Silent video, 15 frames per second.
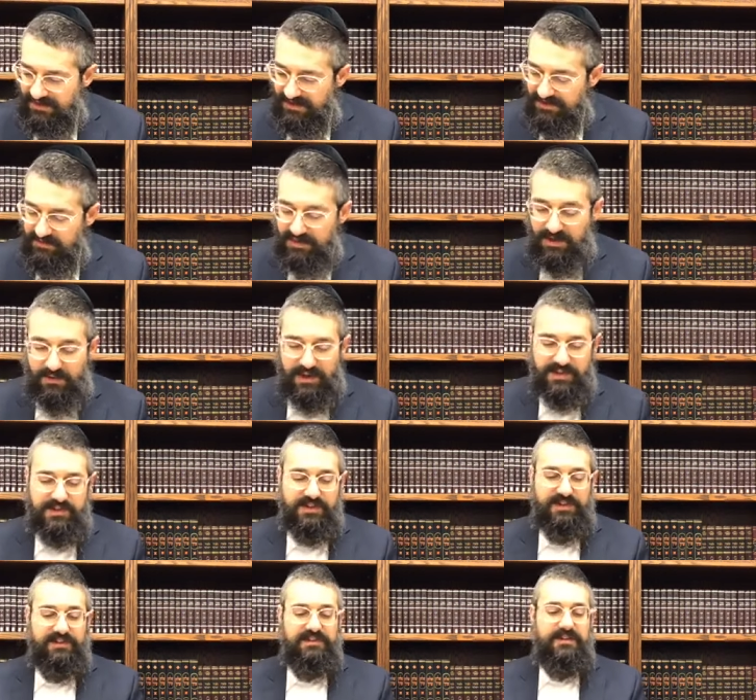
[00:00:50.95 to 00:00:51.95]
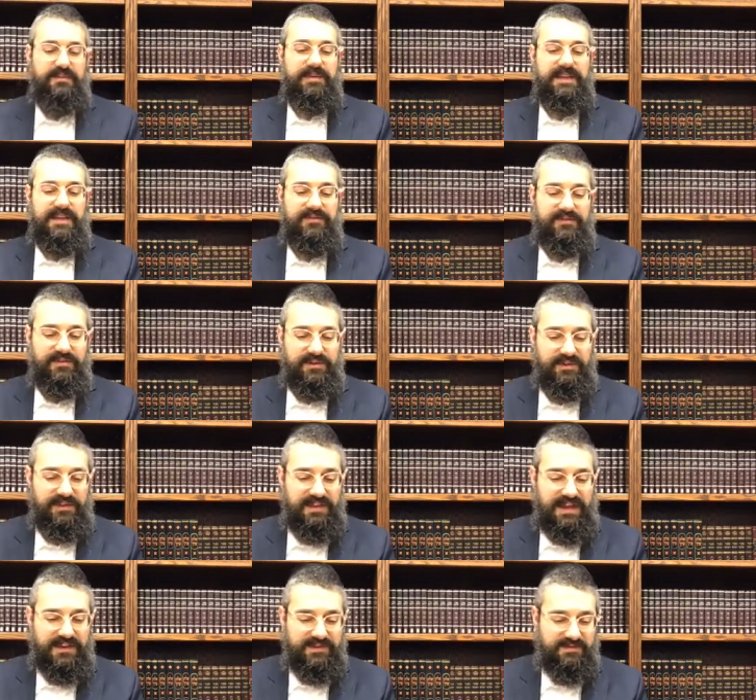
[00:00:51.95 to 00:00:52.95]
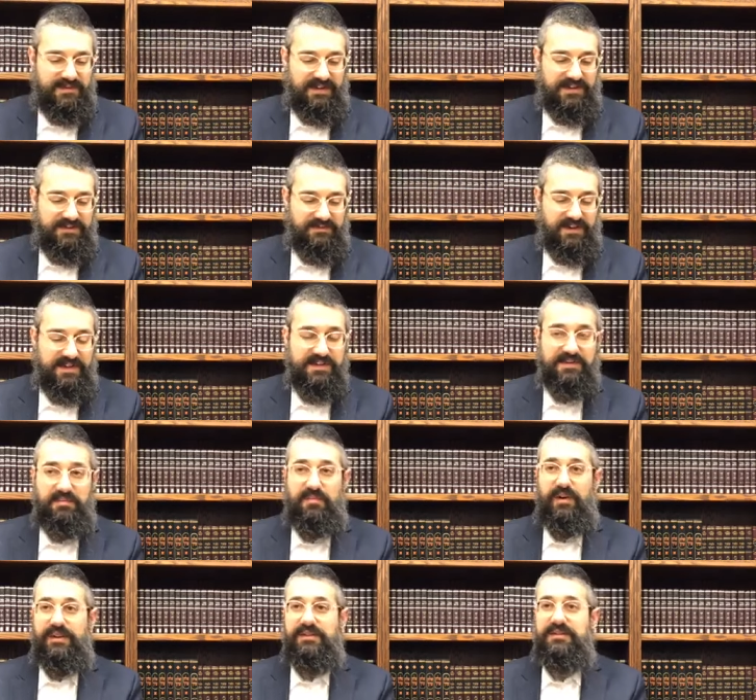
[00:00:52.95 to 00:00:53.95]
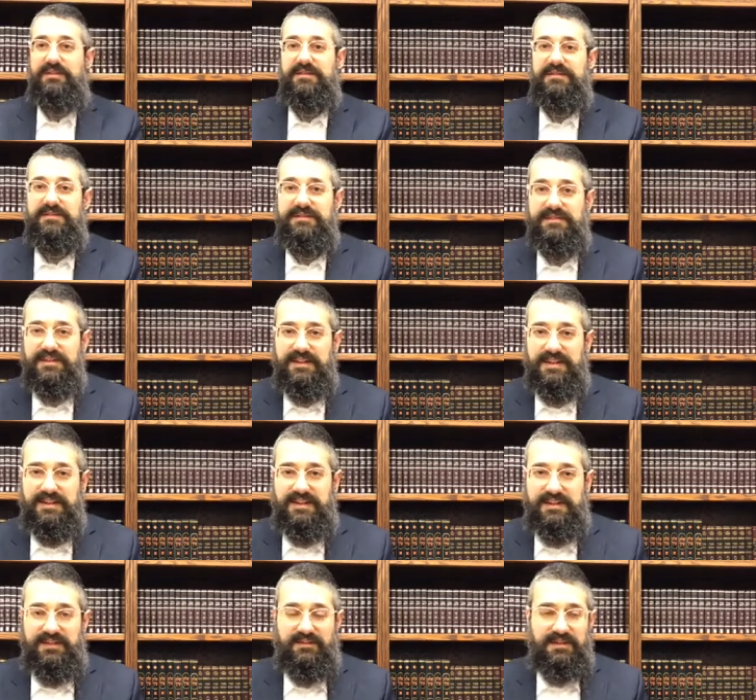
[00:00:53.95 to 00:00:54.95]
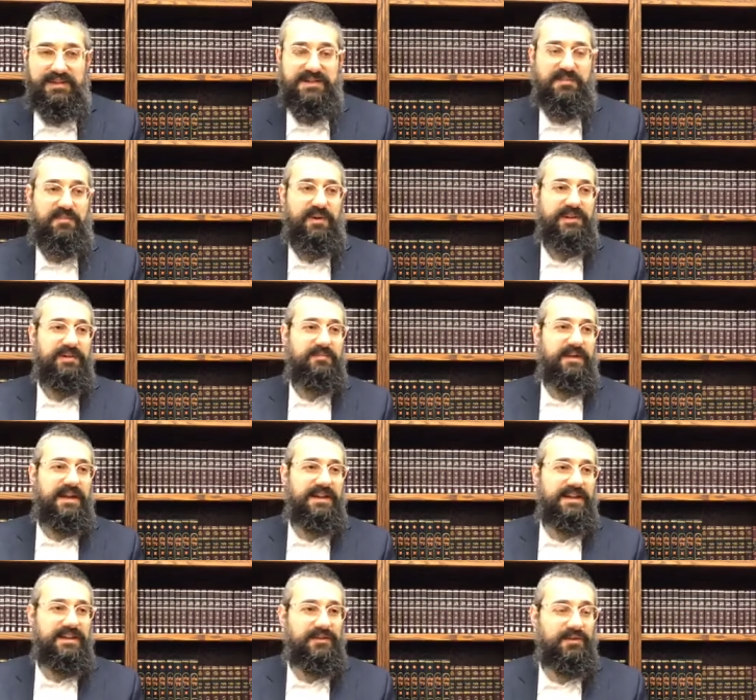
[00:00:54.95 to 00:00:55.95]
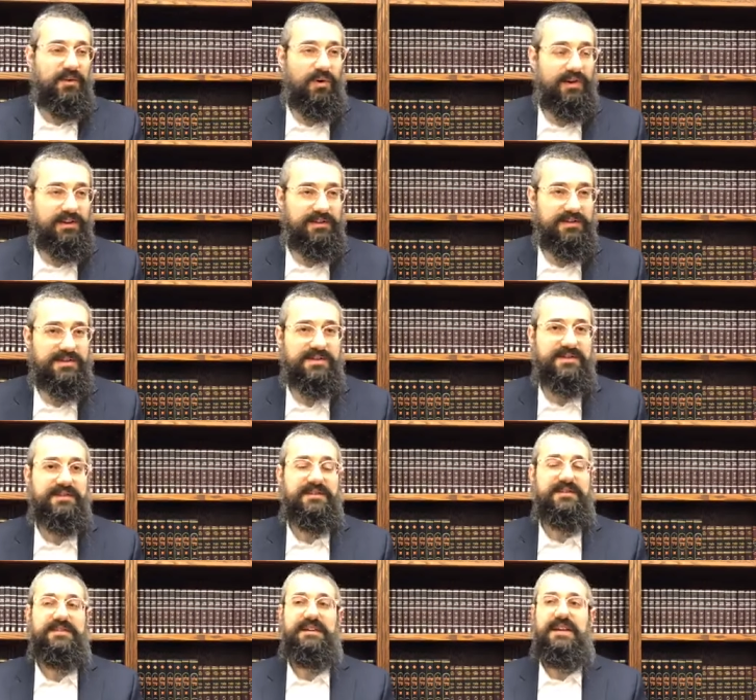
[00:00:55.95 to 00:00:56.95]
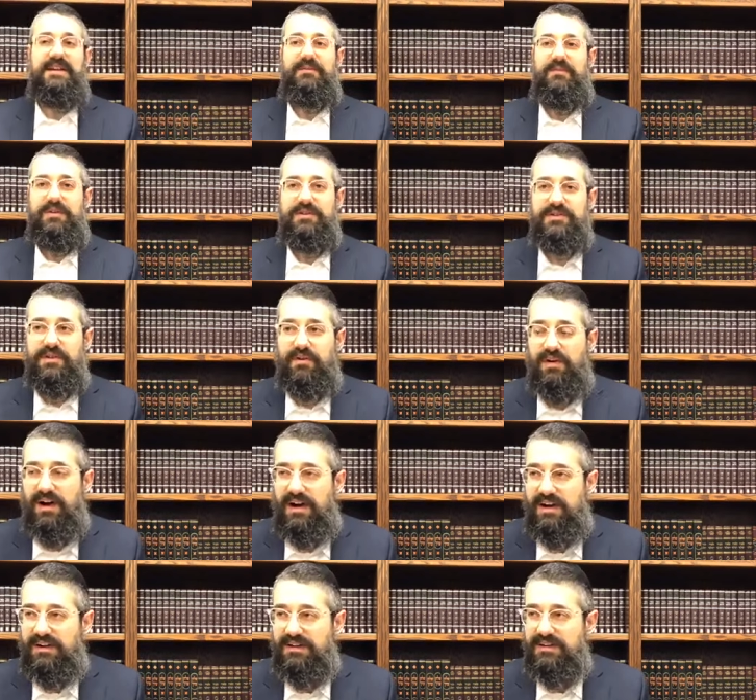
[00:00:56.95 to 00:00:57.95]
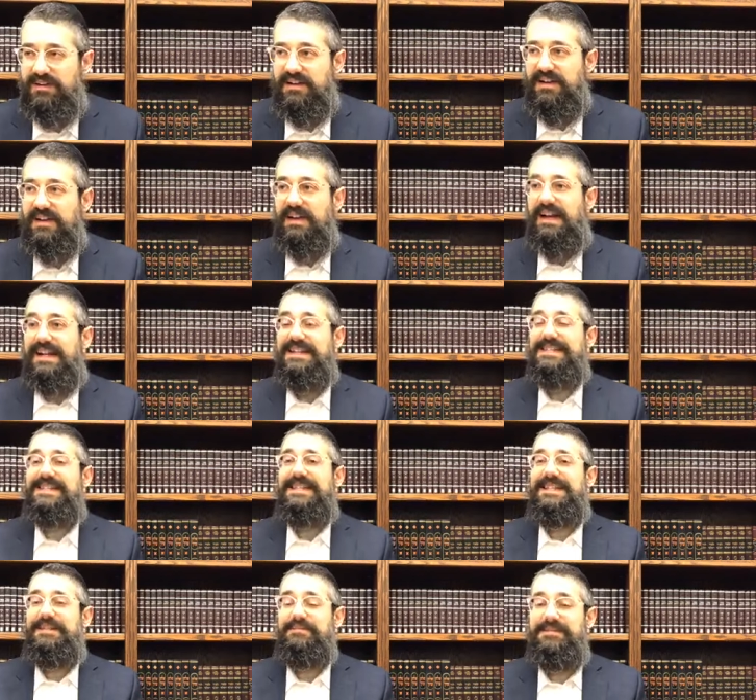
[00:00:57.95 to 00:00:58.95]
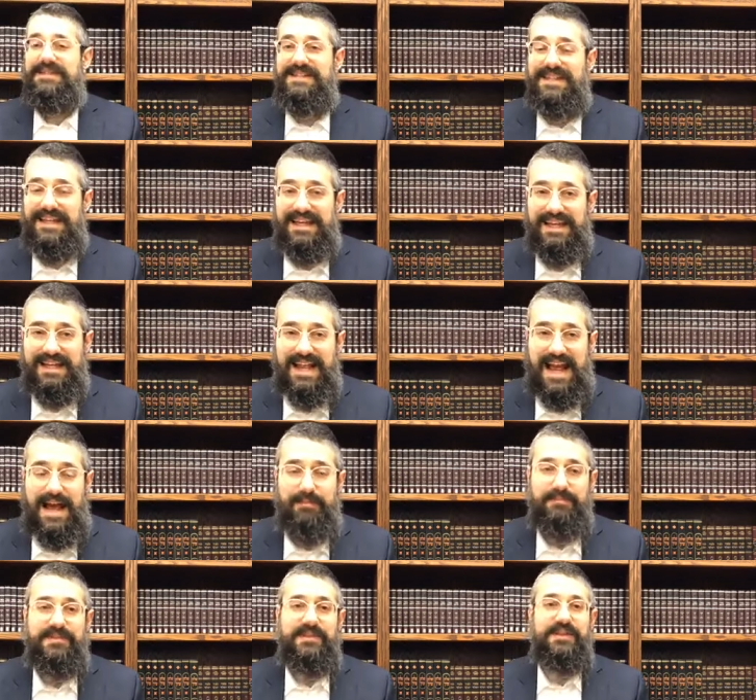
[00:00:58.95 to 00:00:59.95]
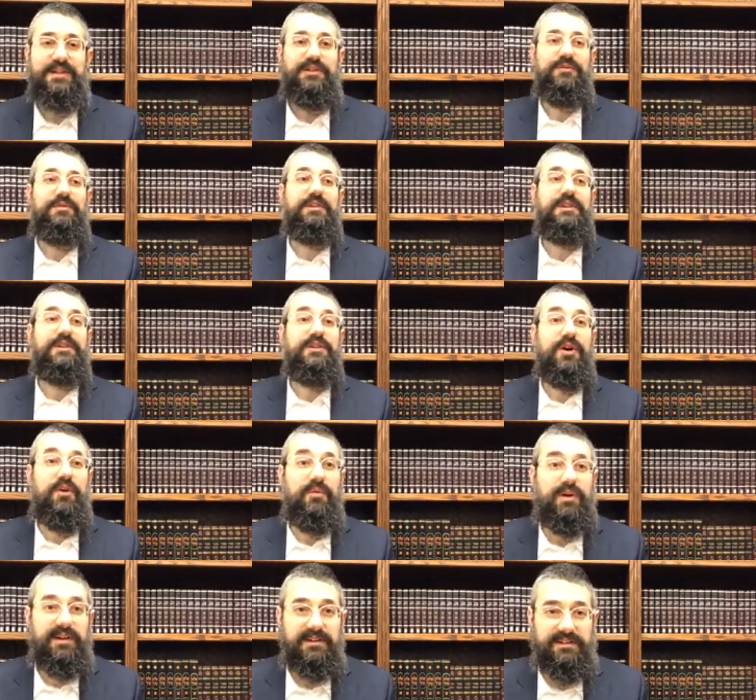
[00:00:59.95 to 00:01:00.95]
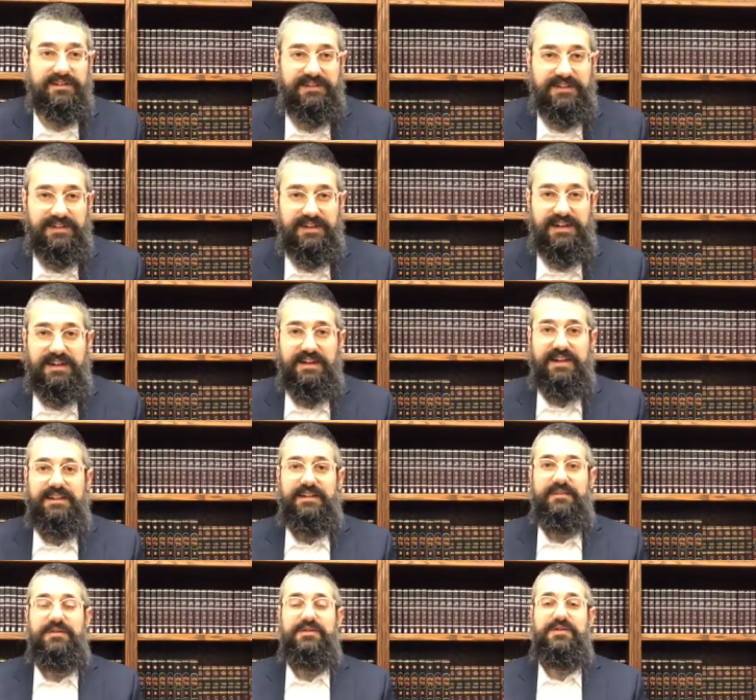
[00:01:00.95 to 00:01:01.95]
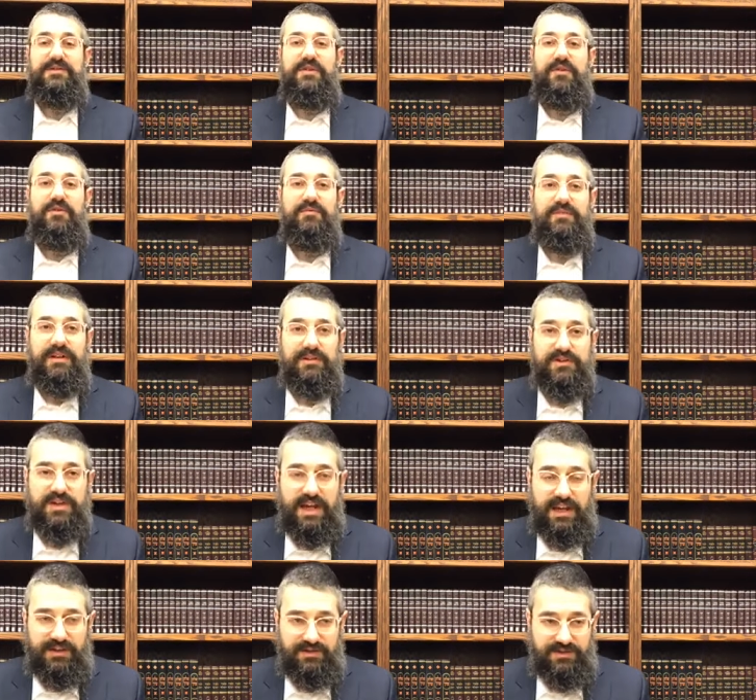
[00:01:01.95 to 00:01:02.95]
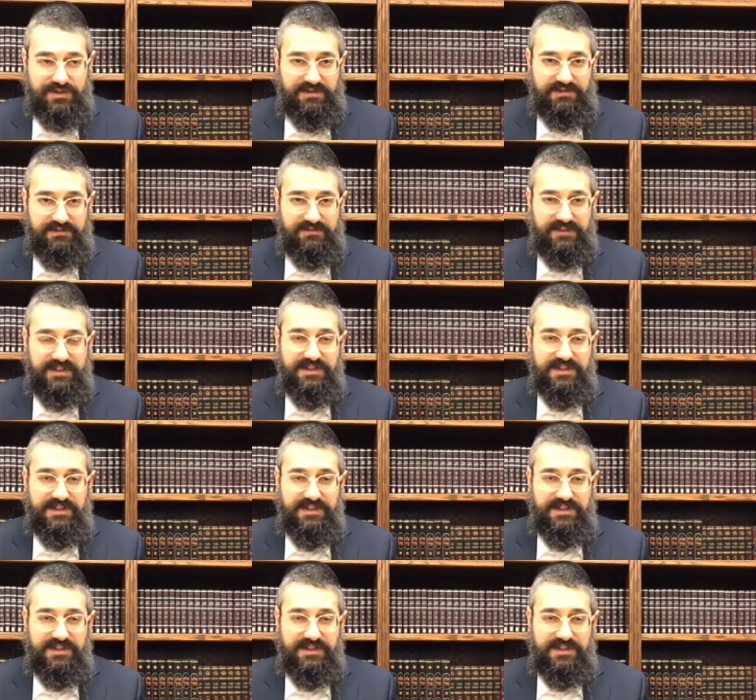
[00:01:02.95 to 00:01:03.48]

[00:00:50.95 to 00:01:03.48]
And the big question that we left off last week is what is the point? What is the point? The Beinoni toils and he works so hard and he seems to get absolutely nowhere. There is no real change.